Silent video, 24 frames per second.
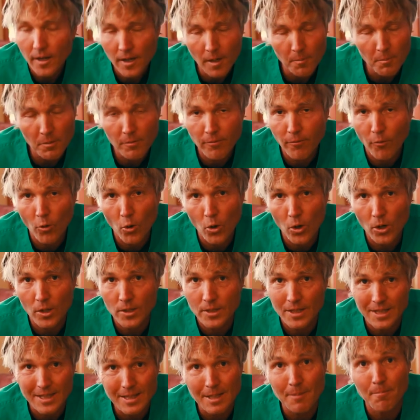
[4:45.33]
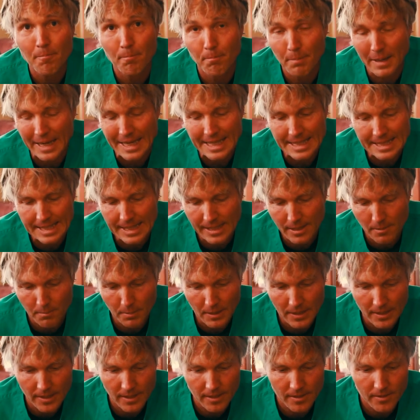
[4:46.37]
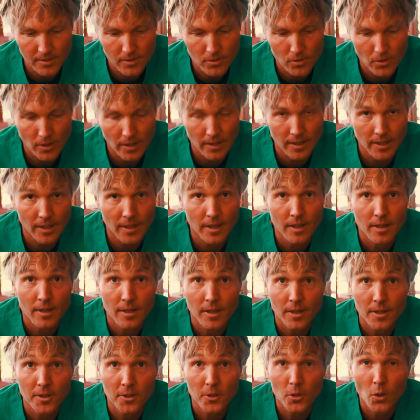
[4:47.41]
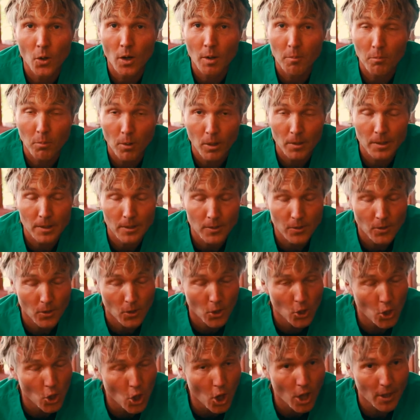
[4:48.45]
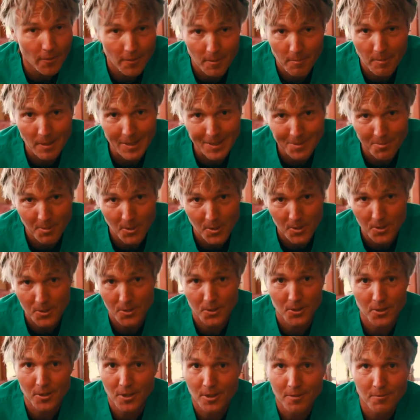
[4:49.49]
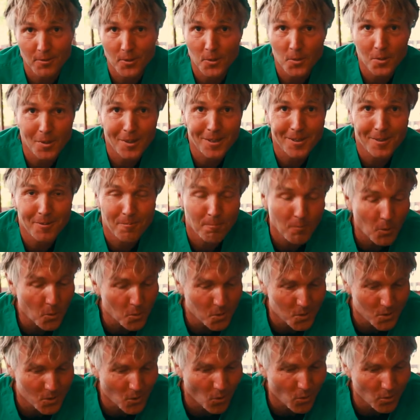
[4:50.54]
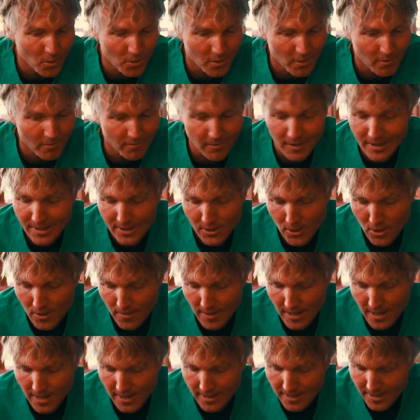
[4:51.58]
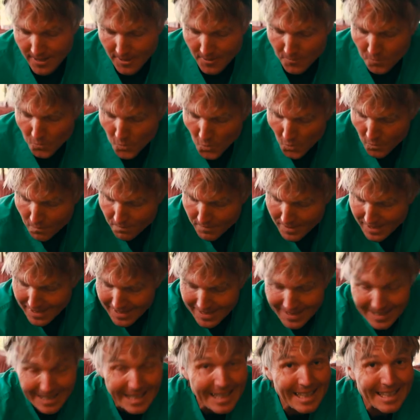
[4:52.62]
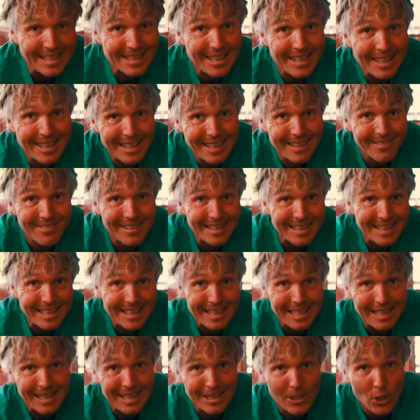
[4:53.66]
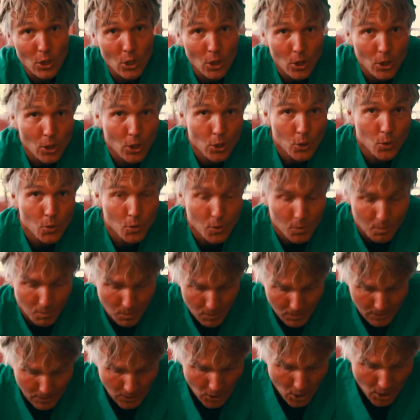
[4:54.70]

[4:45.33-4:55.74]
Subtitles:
Number 4 is just some basic obedience training. And you know, I'm probably not the best person to give you the most solid advice on that, because I have a little dog who's probably